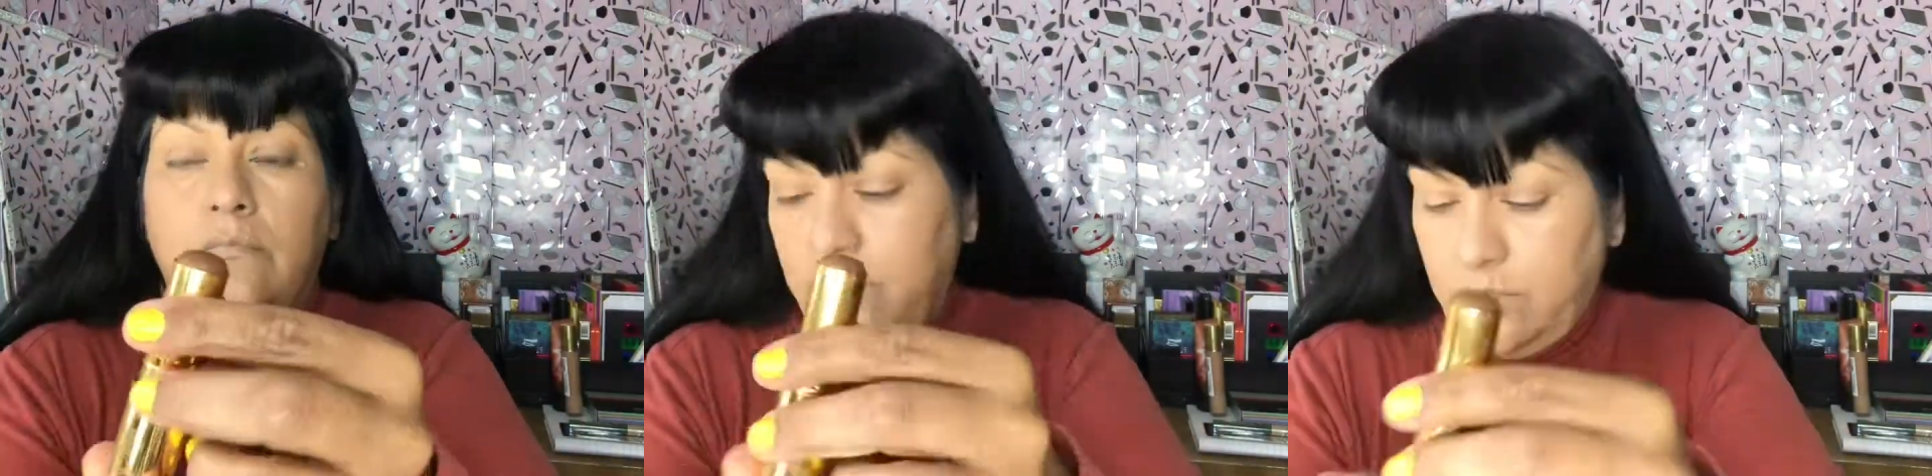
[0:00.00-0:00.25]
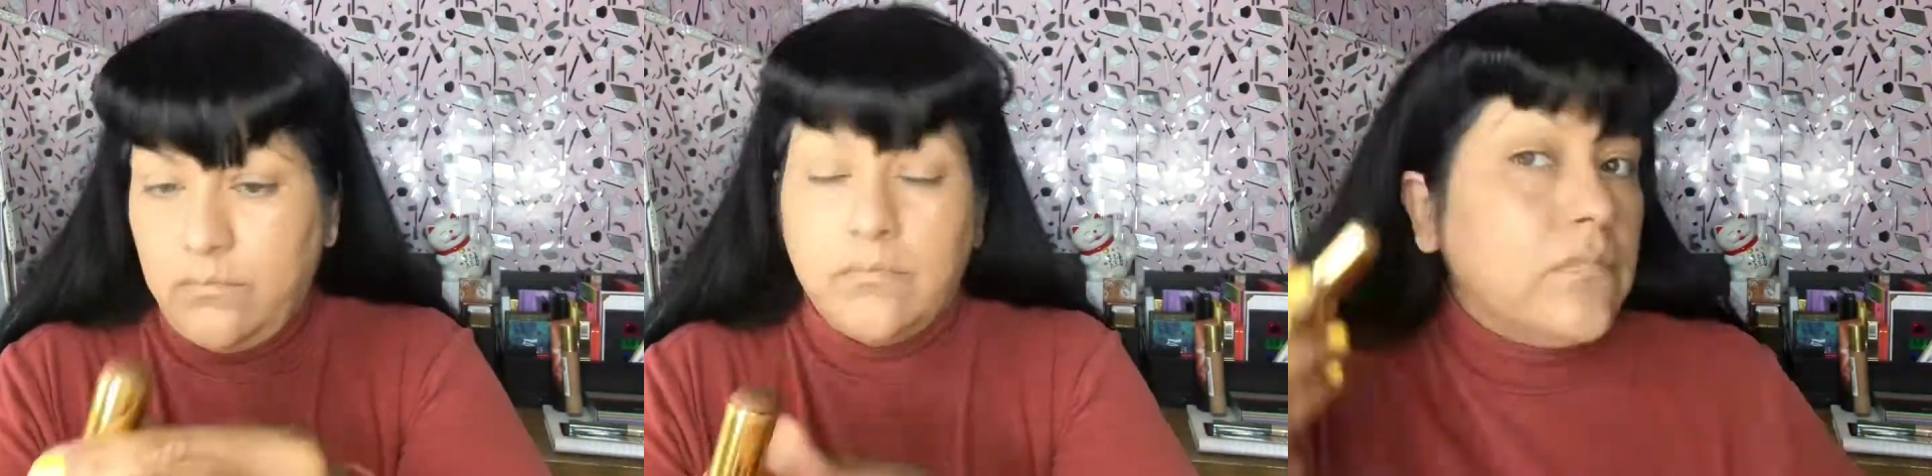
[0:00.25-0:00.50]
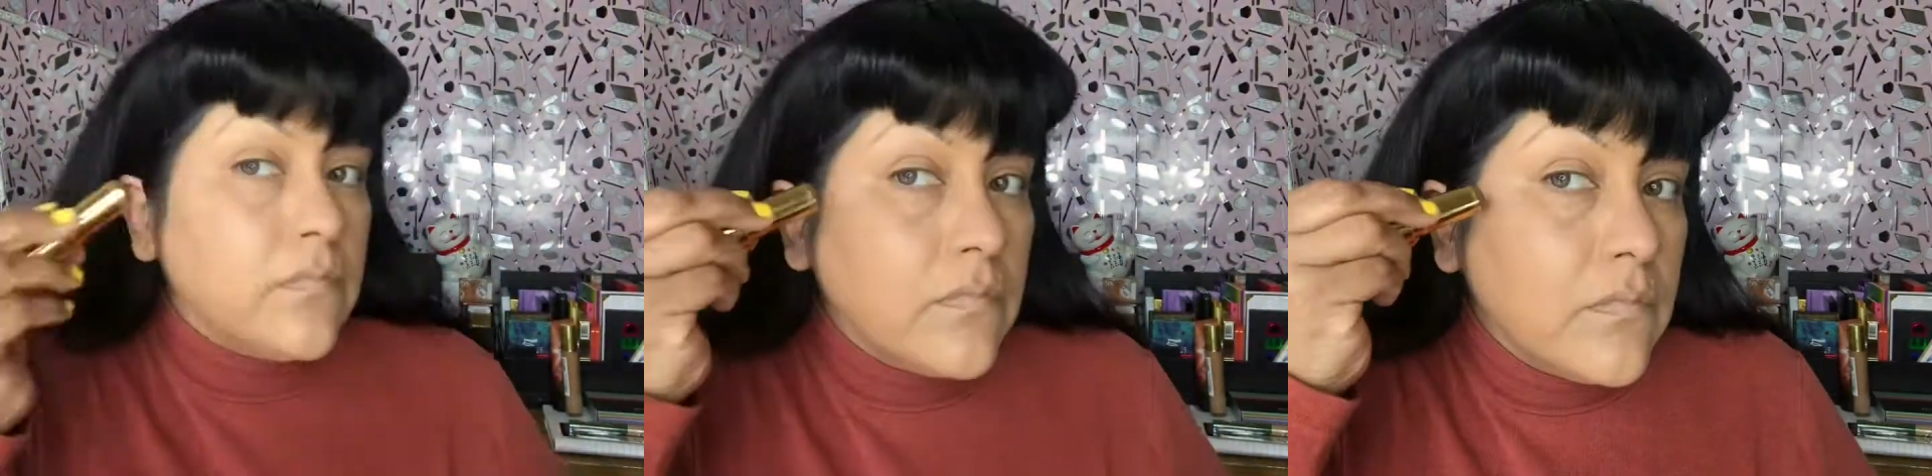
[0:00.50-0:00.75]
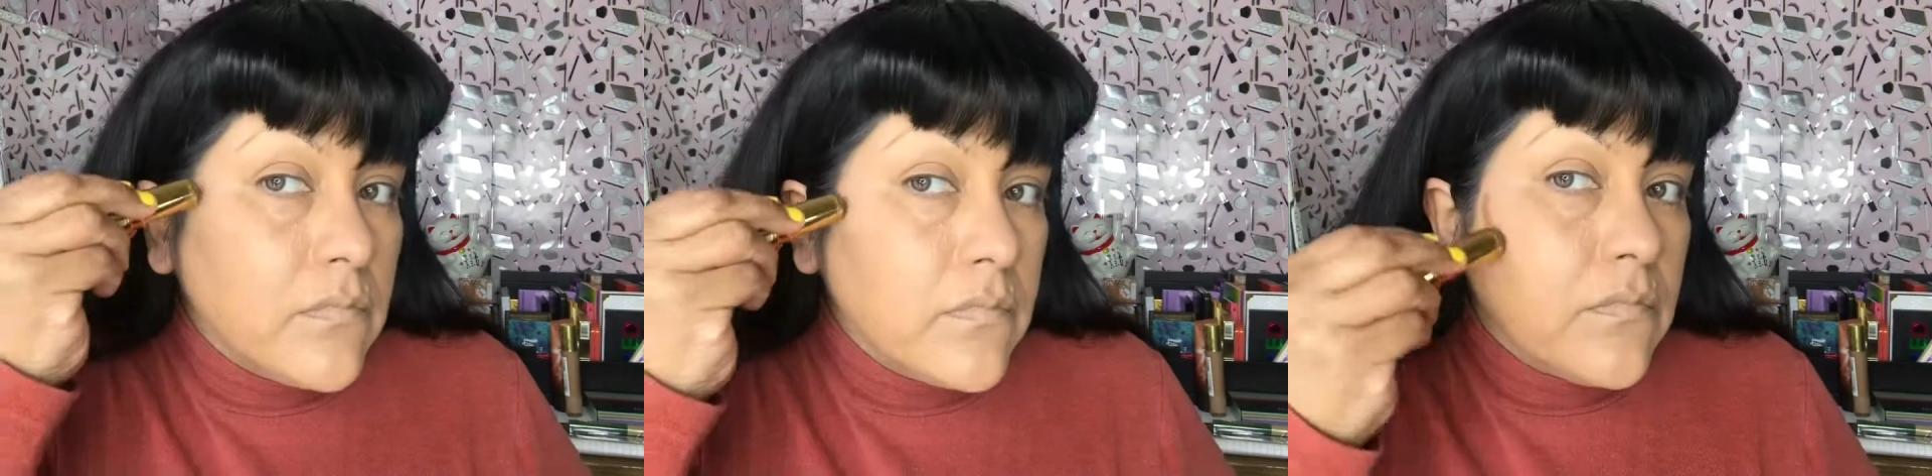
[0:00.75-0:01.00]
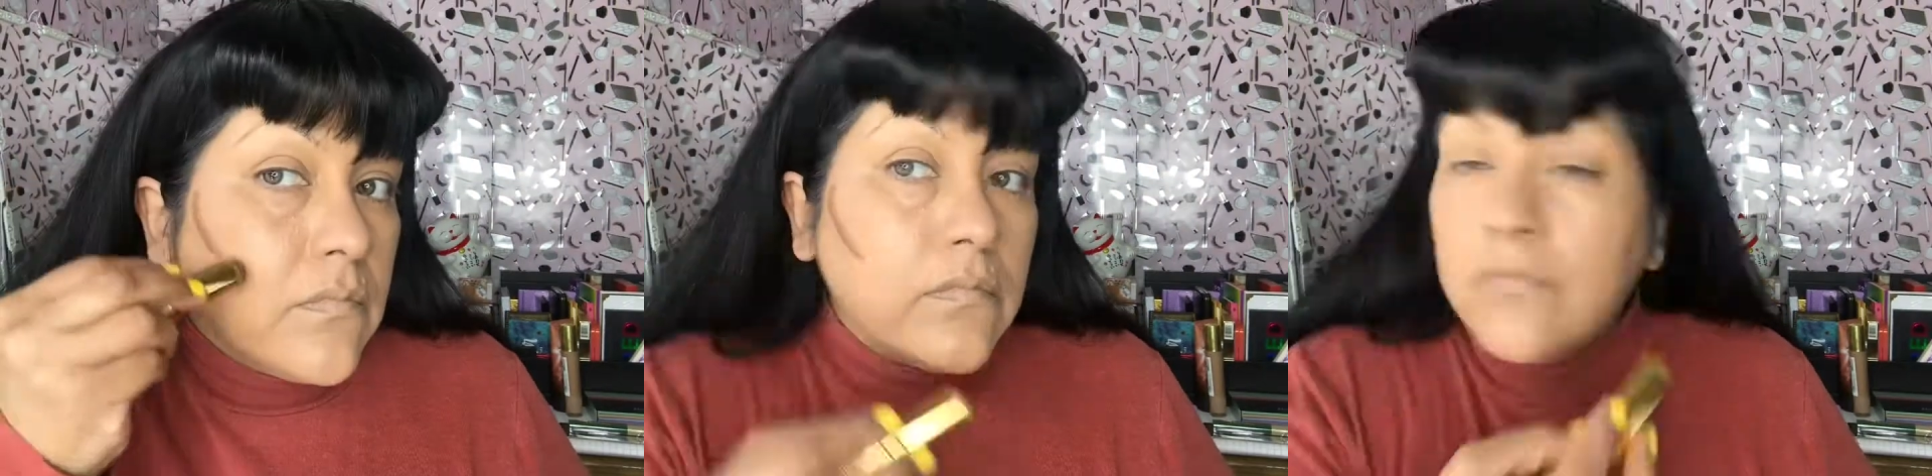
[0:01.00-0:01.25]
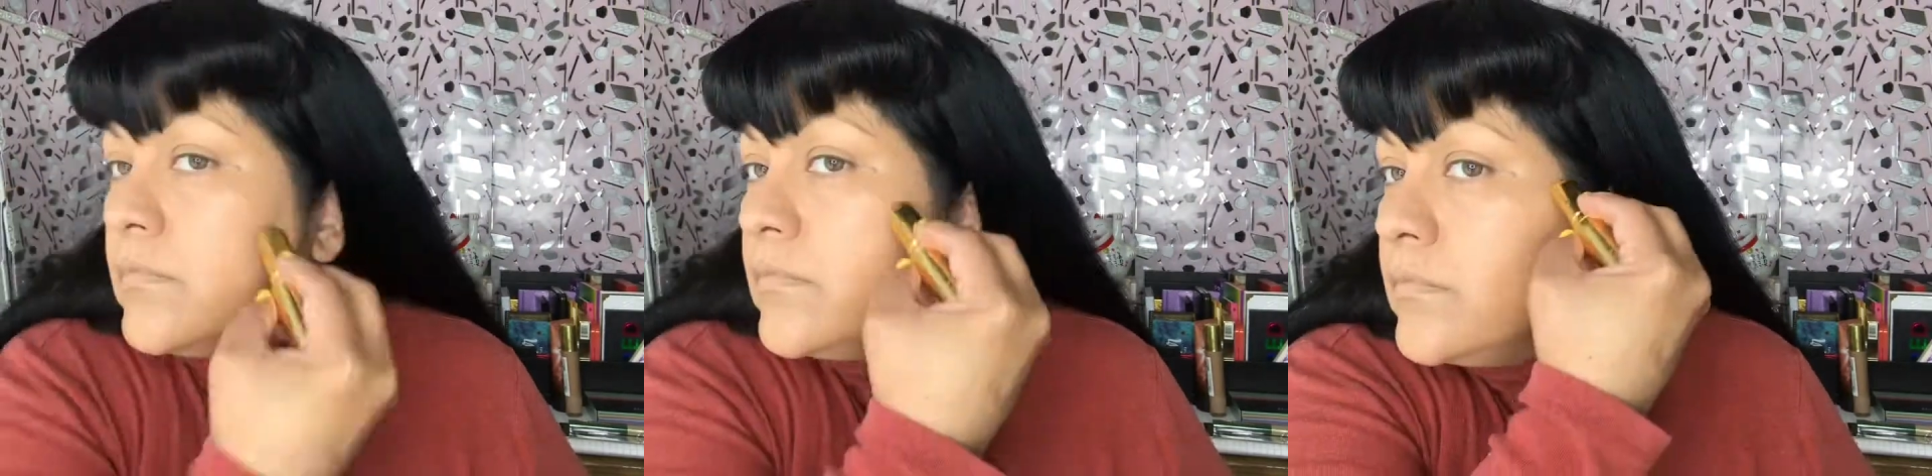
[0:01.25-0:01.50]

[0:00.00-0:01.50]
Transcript: and the Deep